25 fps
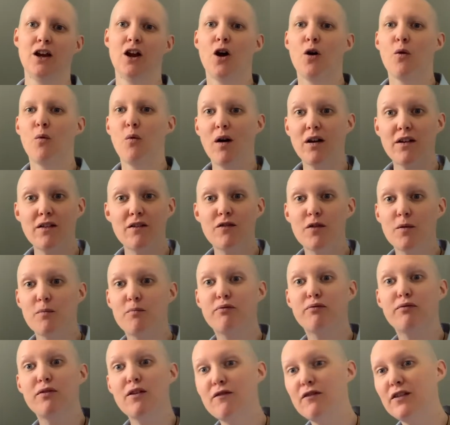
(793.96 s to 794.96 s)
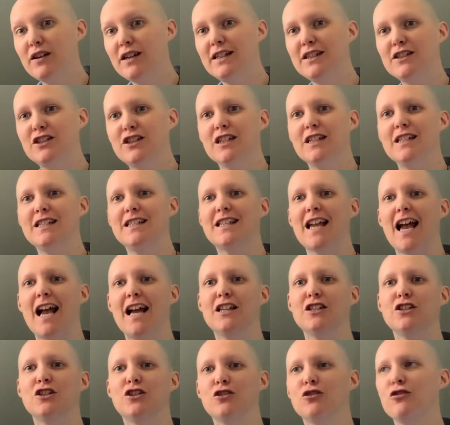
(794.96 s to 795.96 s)
One of the privileges
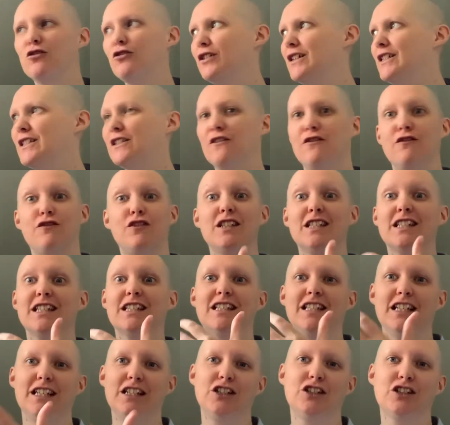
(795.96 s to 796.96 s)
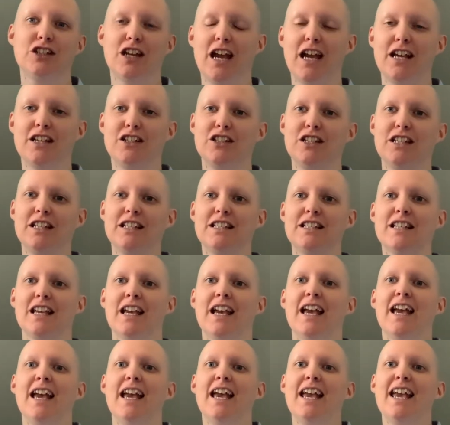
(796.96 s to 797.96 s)
and joys of visiting churches
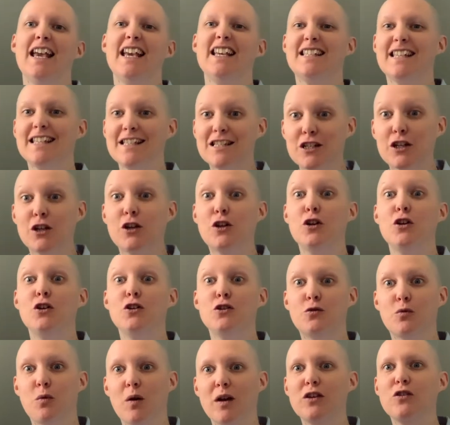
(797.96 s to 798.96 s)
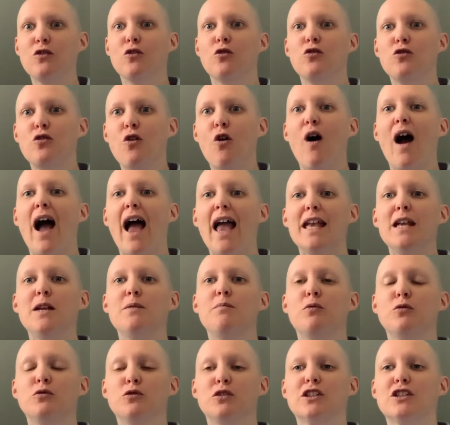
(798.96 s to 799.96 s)
is it's good when you're not
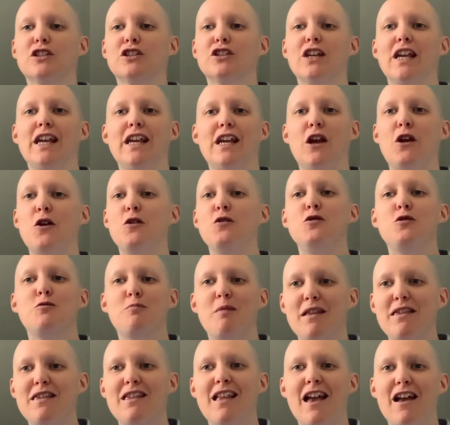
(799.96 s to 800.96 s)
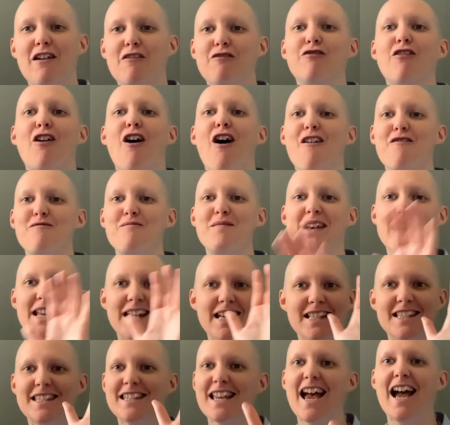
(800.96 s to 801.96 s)
able to see who's been there 5
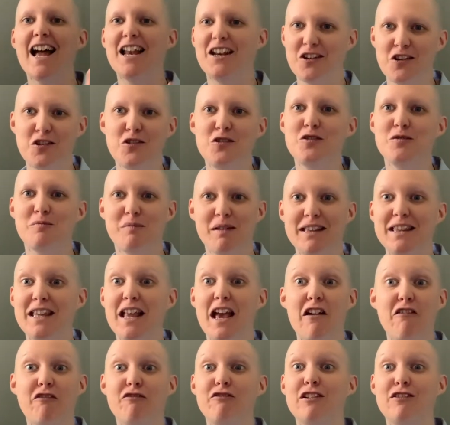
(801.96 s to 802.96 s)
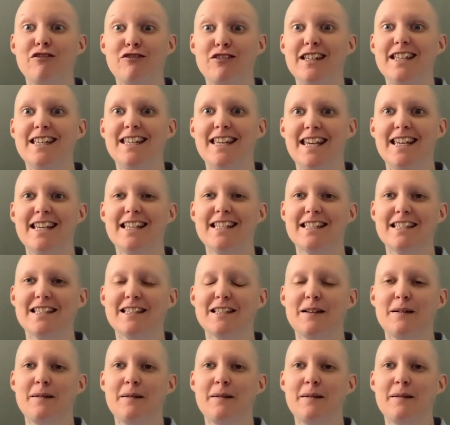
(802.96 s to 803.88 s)
minutes and who's been there 50 years.